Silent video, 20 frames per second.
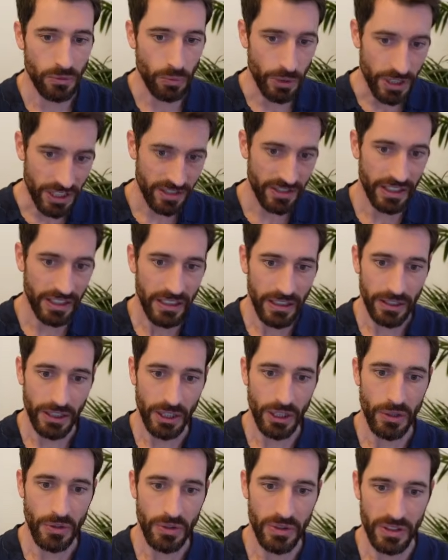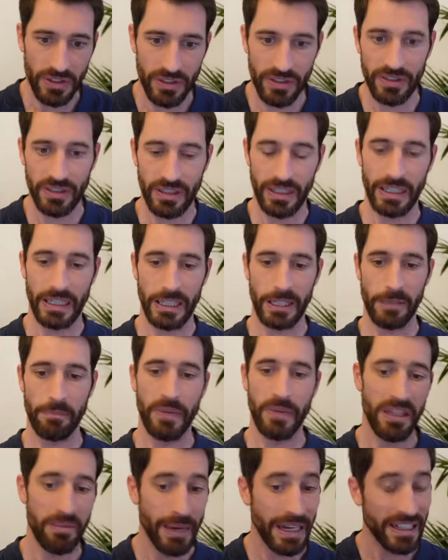which still uses
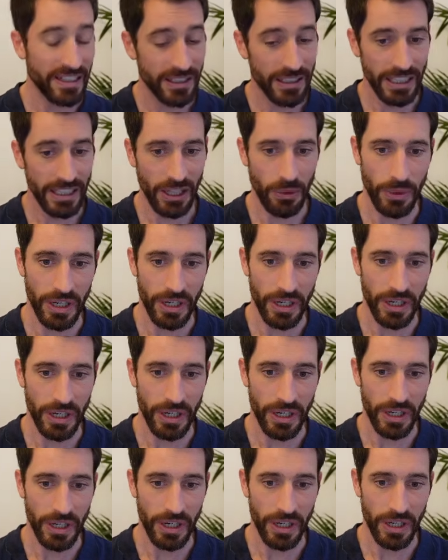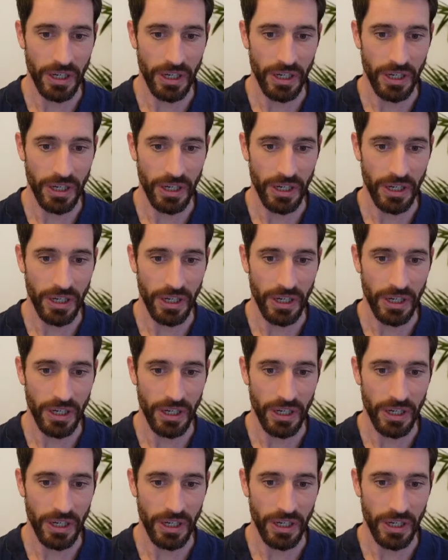mathematical equations.